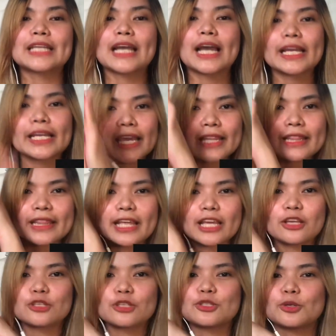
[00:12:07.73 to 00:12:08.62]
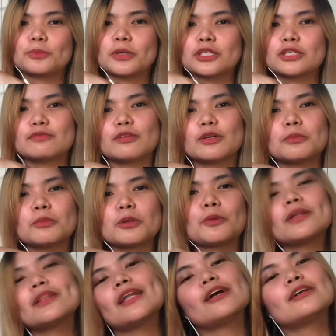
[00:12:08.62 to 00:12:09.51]
Again, thank you so much for my
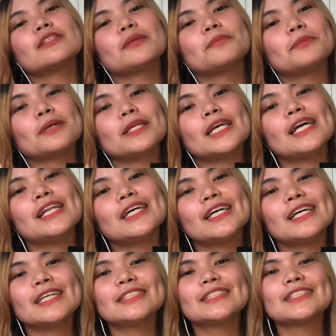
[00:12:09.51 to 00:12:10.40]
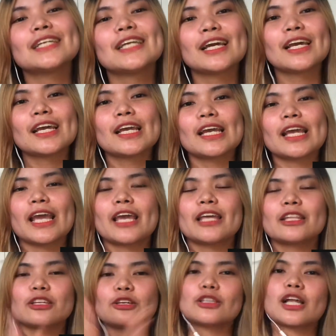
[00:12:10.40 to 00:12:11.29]
1,000 bananas,
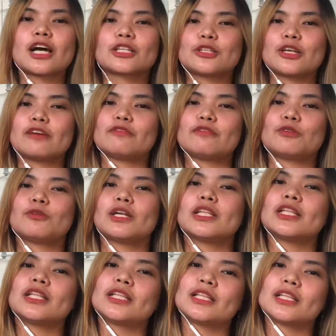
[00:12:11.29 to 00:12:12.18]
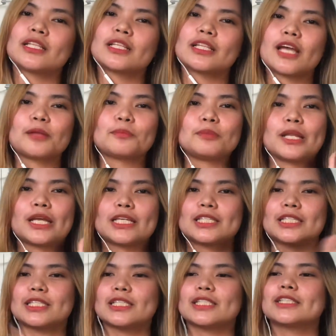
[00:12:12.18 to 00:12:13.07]
and good luck to everyone. God
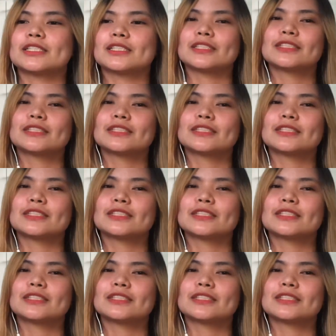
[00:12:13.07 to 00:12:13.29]
bless.